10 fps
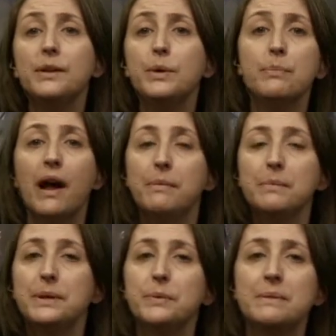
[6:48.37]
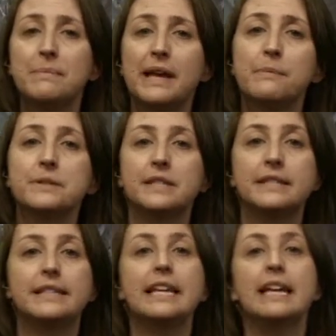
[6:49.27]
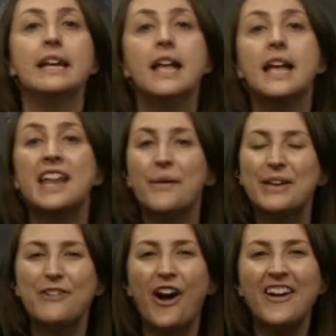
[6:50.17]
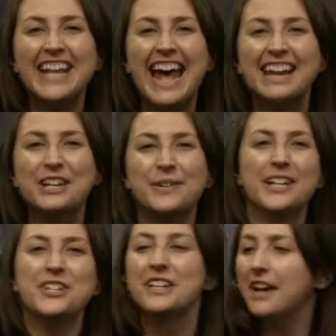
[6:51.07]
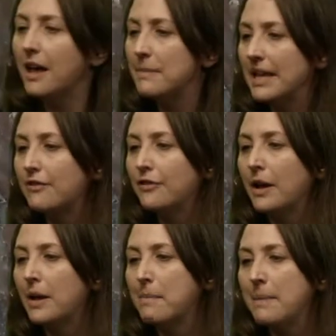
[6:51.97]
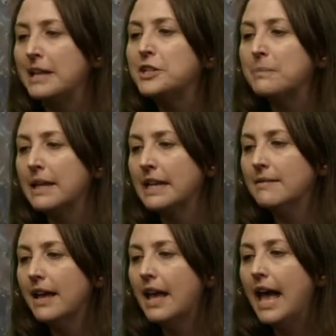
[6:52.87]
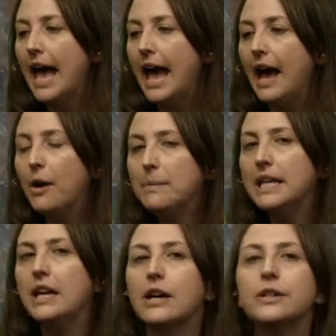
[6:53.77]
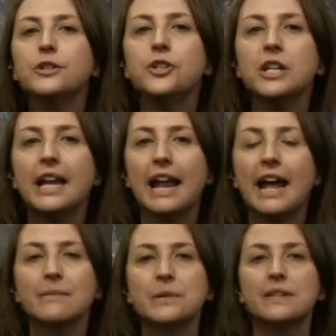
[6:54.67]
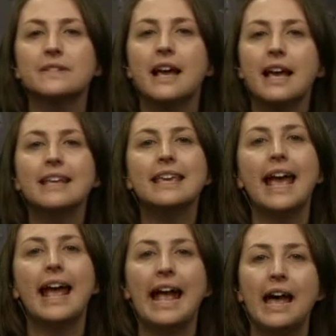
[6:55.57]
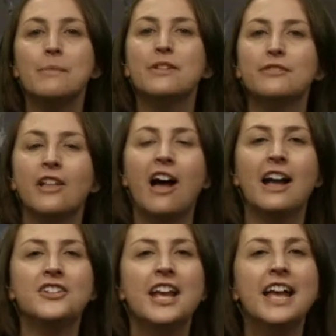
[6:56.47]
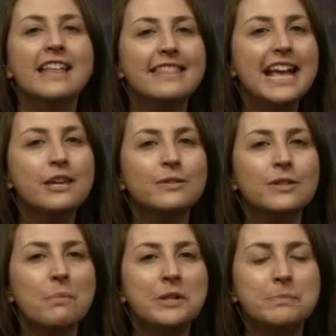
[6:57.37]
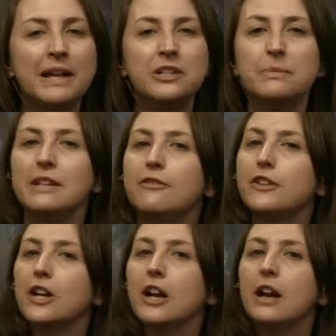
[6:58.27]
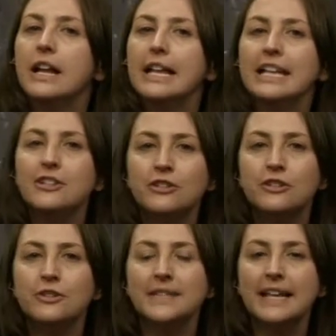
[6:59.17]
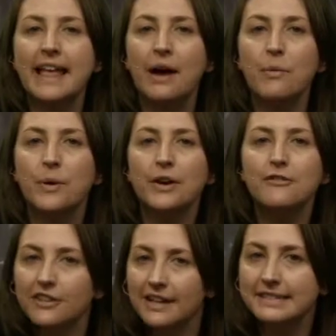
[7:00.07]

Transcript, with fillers: we probably wouldn't be able to see. Now, we have already had a question come in from Benjamin. How many ocean animals camouflage. Thank you so much, Benjamin, for introducing that word for us